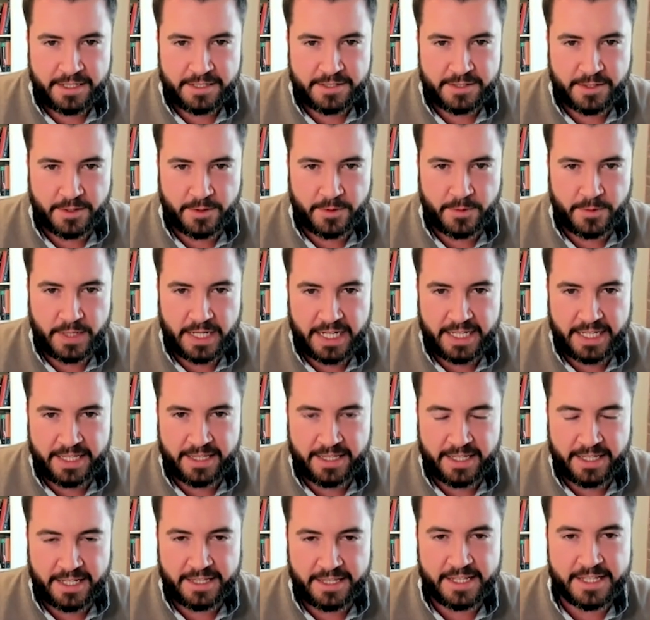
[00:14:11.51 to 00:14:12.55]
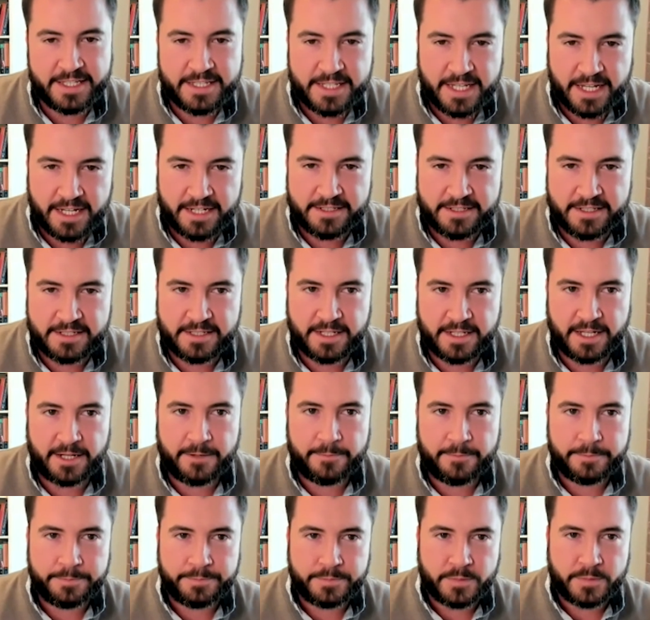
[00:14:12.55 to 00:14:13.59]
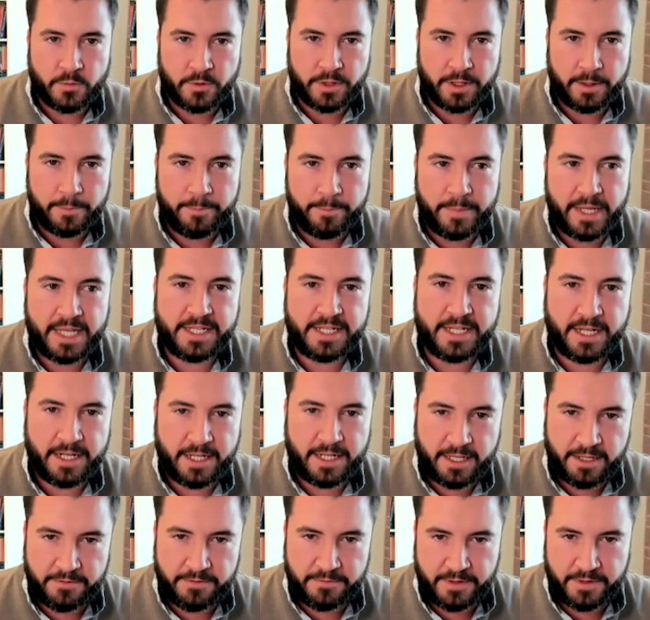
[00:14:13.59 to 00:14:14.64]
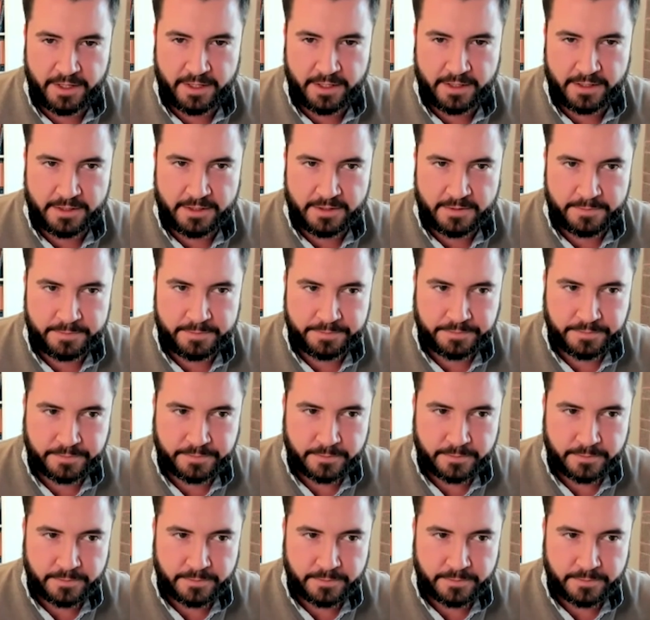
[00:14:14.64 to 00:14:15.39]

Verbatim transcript: So in in this case, it's like we're going to mandate E Vs,